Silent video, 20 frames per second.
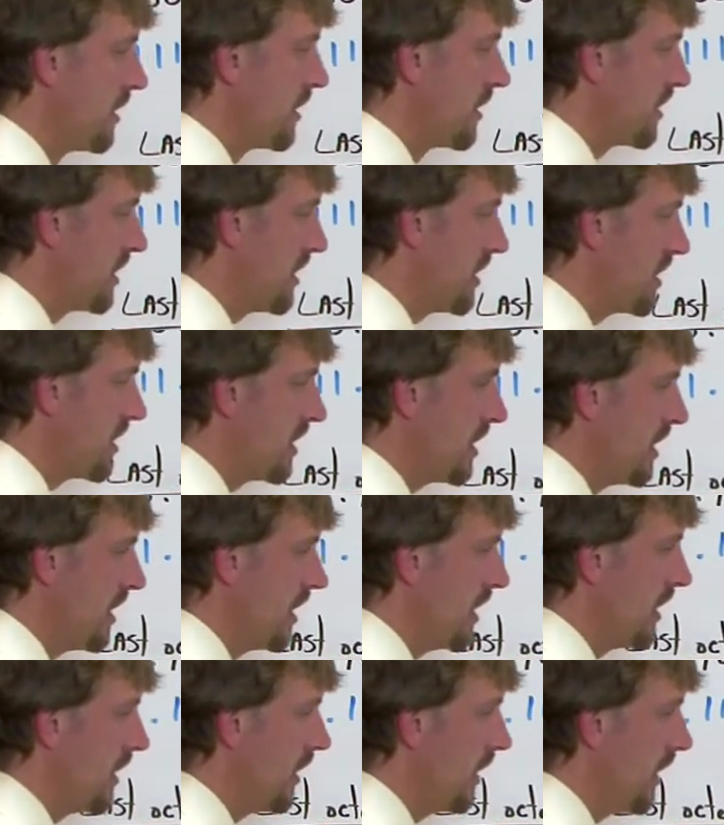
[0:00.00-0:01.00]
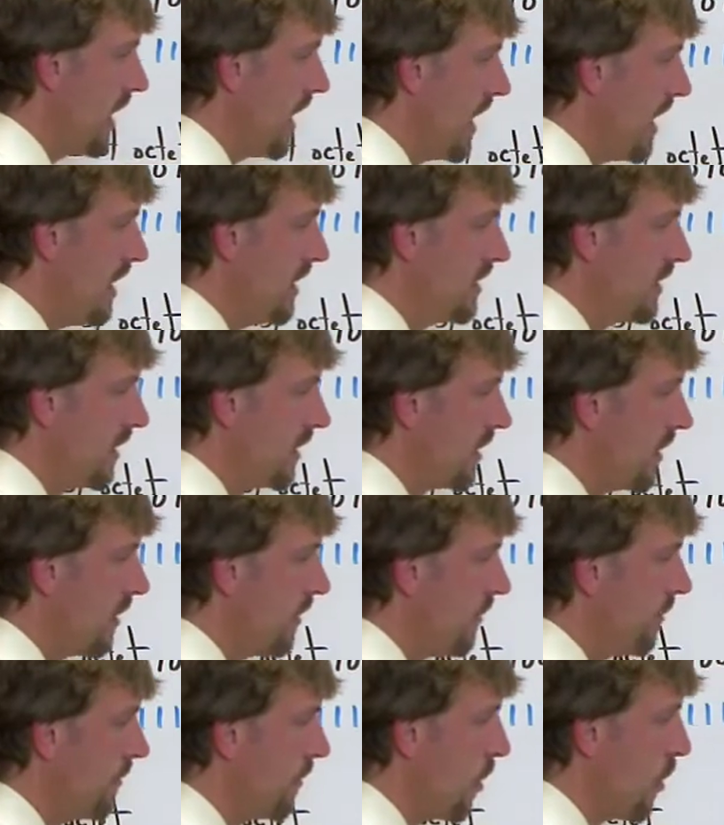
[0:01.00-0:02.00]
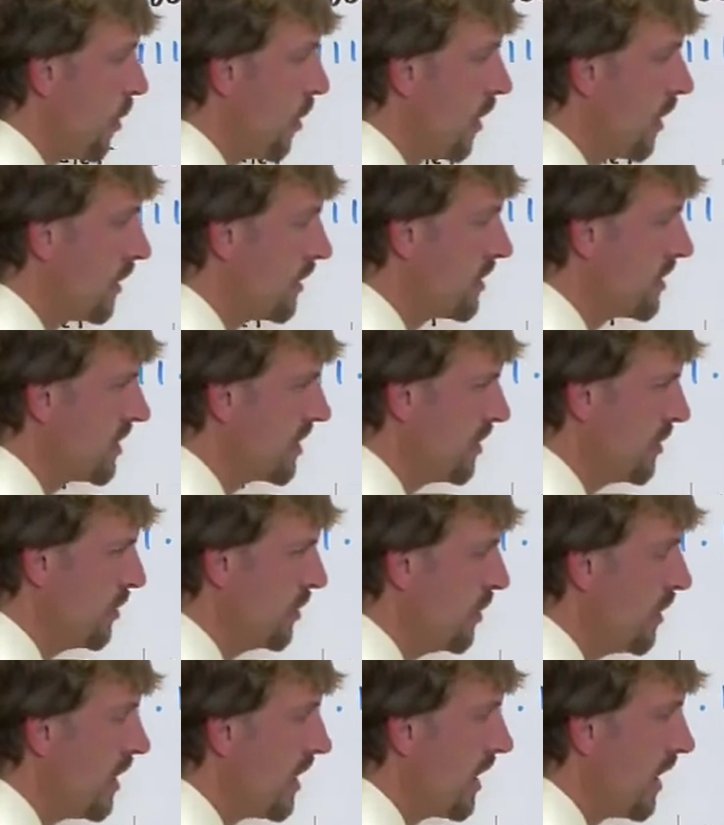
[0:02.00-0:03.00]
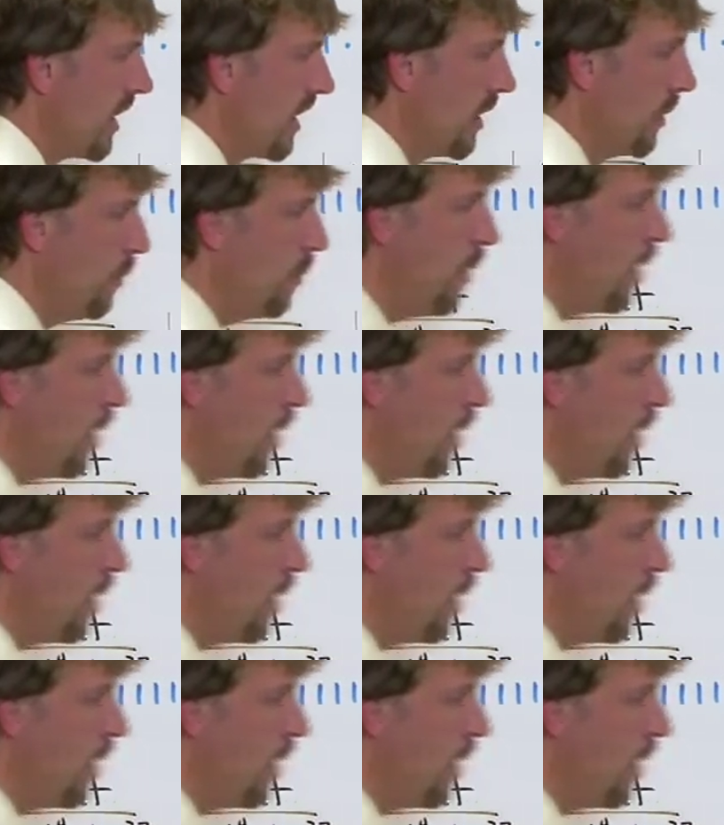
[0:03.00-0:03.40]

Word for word: 16, 8, 4, 2, and